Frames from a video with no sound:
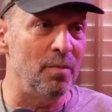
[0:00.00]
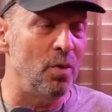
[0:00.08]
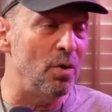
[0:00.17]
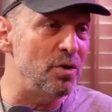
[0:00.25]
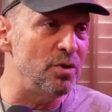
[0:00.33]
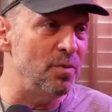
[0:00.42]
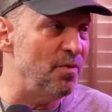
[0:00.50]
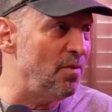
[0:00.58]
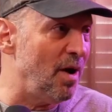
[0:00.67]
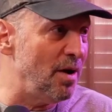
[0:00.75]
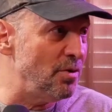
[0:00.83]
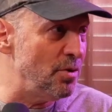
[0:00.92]
board of
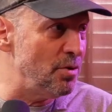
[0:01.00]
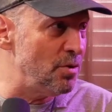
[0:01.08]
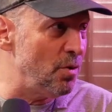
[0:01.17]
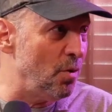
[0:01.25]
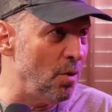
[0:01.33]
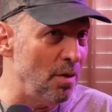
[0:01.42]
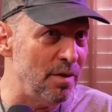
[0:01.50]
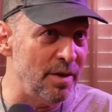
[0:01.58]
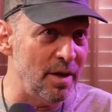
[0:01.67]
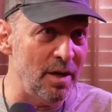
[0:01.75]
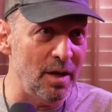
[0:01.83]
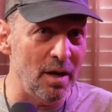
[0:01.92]
supervisors or
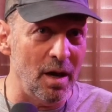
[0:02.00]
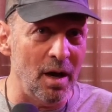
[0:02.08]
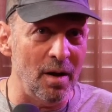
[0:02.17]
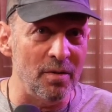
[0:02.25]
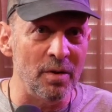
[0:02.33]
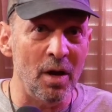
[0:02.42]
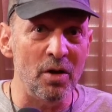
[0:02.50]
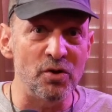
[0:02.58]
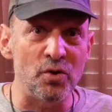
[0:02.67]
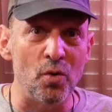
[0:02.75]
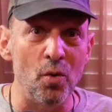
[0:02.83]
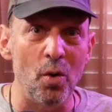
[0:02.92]
the
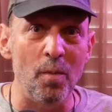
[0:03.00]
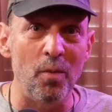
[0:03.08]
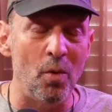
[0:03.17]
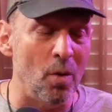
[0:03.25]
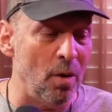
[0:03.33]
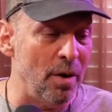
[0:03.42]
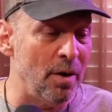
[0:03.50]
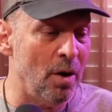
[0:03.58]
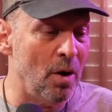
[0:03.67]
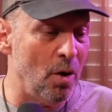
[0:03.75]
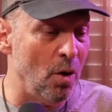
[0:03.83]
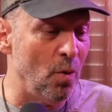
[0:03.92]
school board
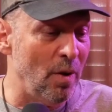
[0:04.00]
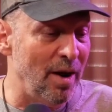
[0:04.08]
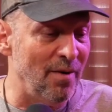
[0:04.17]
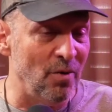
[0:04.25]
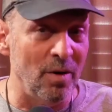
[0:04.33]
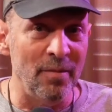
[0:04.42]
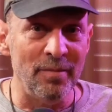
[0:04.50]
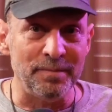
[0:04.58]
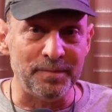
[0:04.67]
or whatever.